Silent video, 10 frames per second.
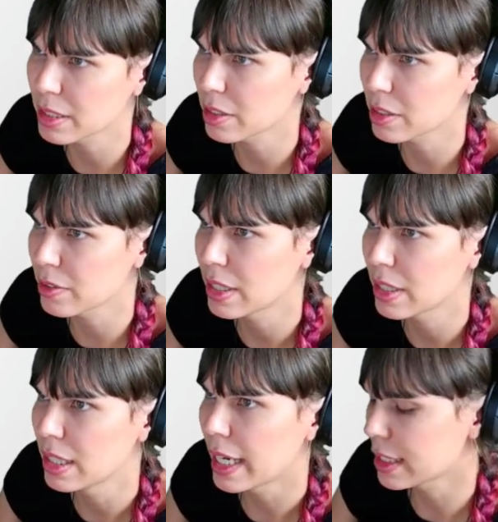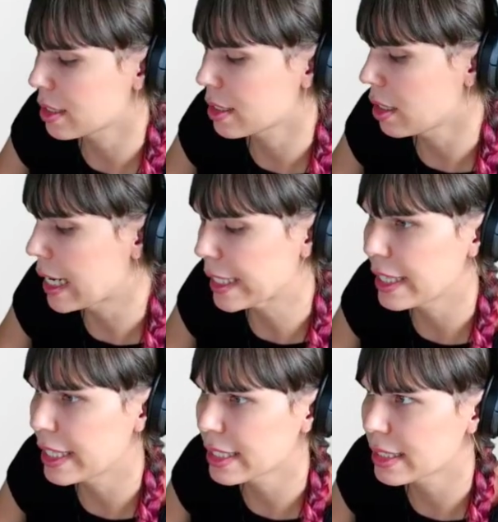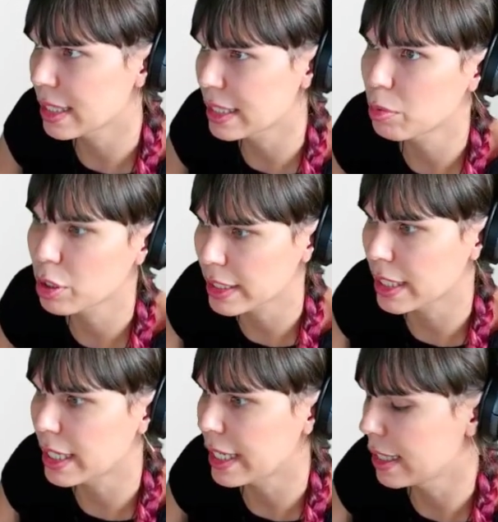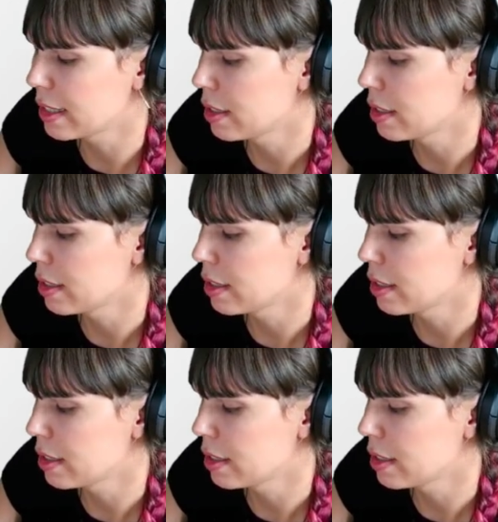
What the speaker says: So I just highlighted this, I double clicked on it,